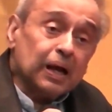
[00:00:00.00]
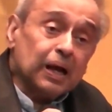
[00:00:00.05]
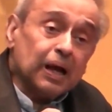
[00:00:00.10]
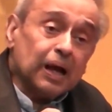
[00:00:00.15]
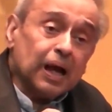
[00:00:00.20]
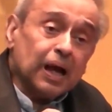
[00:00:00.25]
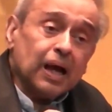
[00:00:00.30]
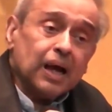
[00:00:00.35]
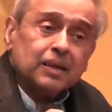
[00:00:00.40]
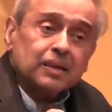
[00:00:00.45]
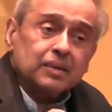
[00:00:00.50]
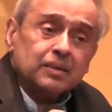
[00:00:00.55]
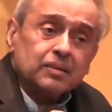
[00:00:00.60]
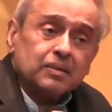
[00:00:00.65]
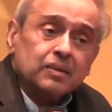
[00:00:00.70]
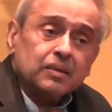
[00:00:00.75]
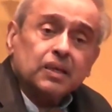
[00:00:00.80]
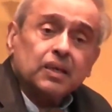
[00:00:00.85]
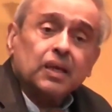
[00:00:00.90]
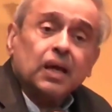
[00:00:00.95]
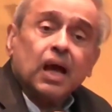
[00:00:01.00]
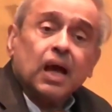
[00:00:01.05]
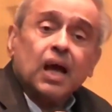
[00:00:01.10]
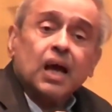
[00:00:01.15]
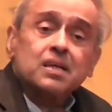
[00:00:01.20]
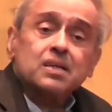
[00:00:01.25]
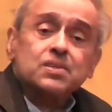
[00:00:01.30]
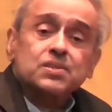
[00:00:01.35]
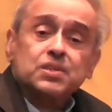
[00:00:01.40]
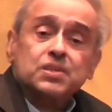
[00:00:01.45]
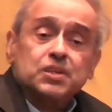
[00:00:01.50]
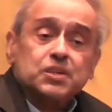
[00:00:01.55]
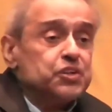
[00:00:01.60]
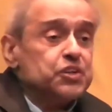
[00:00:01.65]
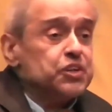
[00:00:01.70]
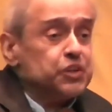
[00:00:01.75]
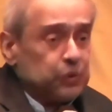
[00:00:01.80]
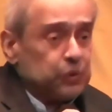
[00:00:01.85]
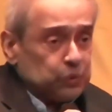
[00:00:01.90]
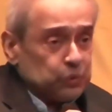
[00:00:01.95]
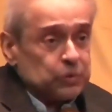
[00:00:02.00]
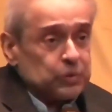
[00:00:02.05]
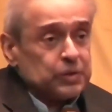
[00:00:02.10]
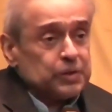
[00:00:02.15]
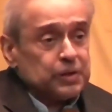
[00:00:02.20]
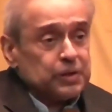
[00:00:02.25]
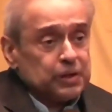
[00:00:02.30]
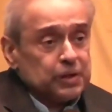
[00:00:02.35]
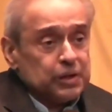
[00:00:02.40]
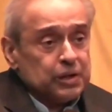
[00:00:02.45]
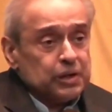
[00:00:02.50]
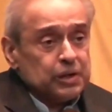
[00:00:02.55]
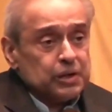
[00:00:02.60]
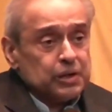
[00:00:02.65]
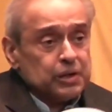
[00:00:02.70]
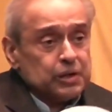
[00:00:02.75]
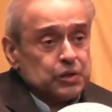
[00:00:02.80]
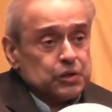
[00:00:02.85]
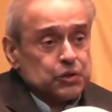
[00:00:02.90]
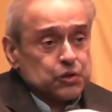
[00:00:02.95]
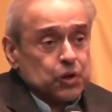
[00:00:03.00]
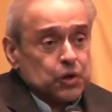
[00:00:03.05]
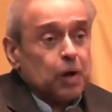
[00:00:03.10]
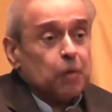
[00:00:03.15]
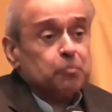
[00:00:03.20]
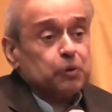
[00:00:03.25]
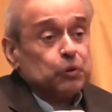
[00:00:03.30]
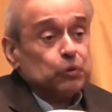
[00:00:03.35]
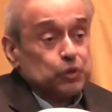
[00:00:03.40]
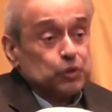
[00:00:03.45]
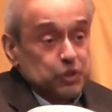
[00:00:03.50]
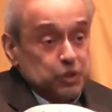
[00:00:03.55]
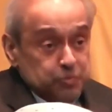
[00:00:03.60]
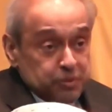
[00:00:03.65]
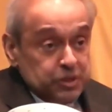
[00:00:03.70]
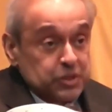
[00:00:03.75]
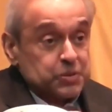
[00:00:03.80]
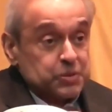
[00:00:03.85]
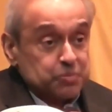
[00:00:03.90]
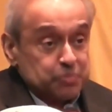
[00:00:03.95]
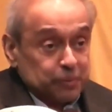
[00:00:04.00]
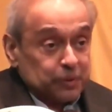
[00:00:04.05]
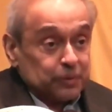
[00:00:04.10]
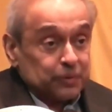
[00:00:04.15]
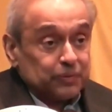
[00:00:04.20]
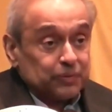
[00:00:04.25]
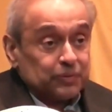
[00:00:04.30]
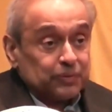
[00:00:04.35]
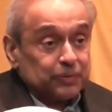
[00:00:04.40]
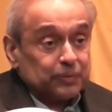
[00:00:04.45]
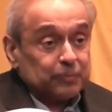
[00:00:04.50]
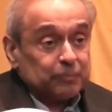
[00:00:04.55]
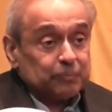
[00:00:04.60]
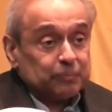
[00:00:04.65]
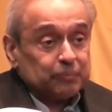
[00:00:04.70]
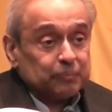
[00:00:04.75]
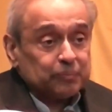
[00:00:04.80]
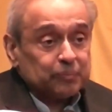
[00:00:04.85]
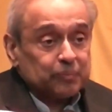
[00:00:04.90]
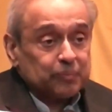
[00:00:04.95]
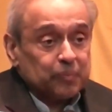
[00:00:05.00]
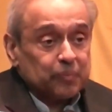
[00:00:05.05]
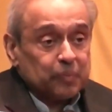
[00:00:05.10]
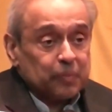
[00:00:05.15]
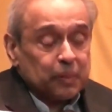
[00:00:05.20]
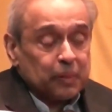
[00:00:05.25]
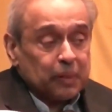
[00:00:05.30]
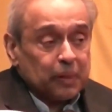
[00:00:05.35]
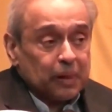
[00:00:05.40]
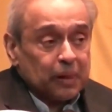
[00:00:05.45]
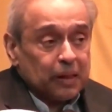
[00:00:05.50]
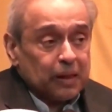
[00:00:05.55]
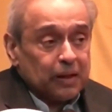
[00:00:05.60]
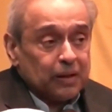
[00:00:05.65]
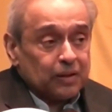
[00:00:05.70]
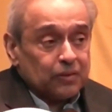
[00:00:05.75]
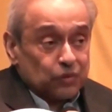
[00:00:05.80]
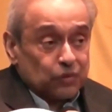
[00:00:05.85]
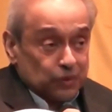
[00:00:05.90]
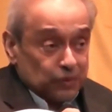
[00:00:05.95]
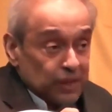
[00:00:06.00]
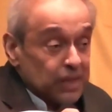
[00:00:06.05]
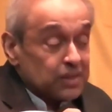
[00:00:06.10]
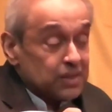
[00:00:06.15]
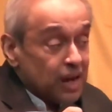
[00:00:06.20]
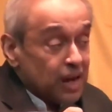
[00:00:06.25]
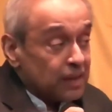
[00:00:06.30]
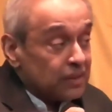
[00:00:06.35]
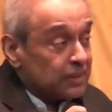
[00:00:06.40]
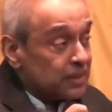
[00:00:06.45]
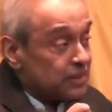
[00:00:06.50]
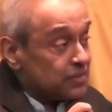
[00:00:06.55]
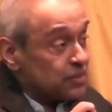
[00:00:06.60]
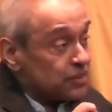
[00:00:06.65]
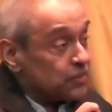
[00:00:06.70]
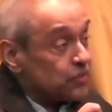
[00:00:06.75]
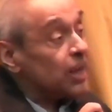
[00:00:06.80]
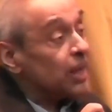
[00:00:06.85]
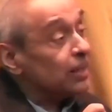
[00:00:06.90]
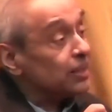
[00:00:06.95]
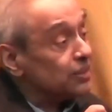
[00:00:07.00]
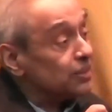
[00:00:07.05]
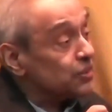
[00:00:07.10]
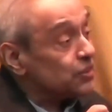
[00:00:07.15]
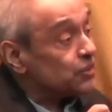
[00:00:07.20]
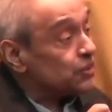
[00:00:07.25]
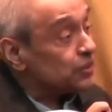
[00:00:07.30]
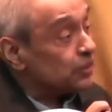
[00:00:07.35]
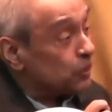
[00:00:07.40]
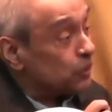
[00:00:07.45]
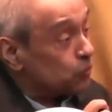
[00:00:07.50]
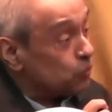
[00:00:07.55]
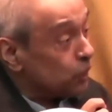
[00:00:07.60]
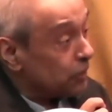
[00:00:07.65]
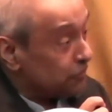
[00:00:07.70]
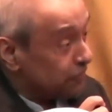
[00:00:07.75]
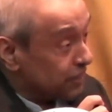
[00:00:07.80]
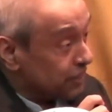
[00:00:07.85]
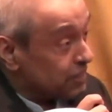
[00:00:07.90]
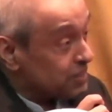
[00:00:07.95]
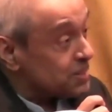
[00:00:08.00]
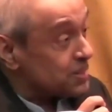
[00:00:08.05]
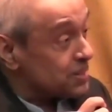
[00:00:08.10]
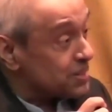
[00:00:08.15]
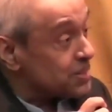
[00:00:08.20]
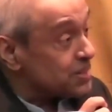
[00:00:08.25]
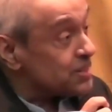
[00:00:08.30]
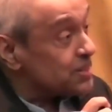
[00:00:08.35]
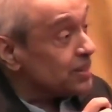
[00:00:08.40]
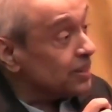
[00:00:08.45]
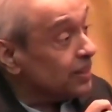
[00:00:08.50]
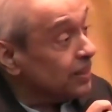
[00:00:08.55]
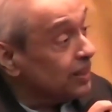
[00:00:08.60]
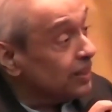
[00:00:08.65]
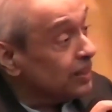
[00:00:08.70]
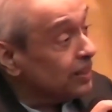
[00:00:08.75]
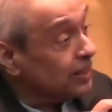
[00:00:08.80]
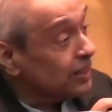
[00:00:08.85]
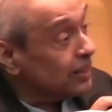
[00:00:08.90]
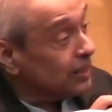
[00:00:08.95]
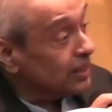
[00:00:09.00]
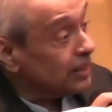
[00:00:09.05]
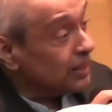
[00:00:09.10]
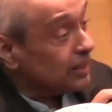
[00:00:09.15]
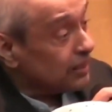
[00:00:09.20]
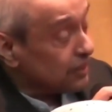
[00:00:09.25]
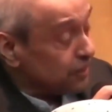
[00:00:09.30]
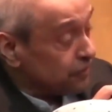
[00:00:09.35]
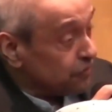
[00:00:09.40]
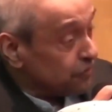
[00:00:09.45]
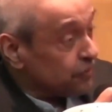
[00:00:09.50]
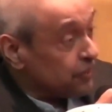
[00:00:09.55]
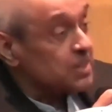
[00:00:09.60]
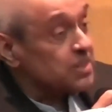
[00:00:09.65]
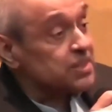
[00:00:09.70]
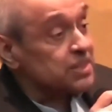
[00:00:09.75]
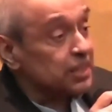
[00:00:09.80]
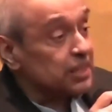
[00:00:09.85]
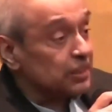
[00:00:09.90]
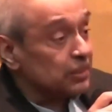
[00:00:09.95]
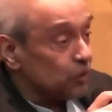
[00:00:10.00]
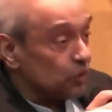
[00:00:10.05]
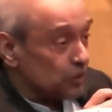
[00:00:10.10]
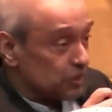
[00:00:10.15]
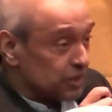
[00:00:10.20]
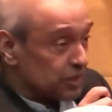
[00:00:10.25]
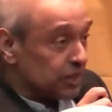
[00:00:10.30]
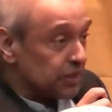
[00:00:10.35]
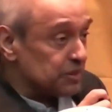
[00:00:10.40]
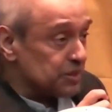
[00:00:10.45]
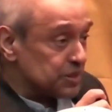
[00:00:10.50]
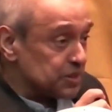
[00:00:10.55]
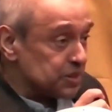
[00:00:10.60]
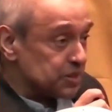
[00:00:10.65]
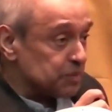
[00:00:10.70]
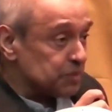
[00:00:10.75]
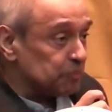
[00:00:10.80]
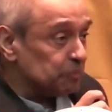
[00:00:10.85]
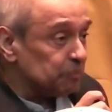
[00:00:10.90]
and he has continued to uphold his principles. So that, I think, is the challenge that one faces in confronting authoritarianism.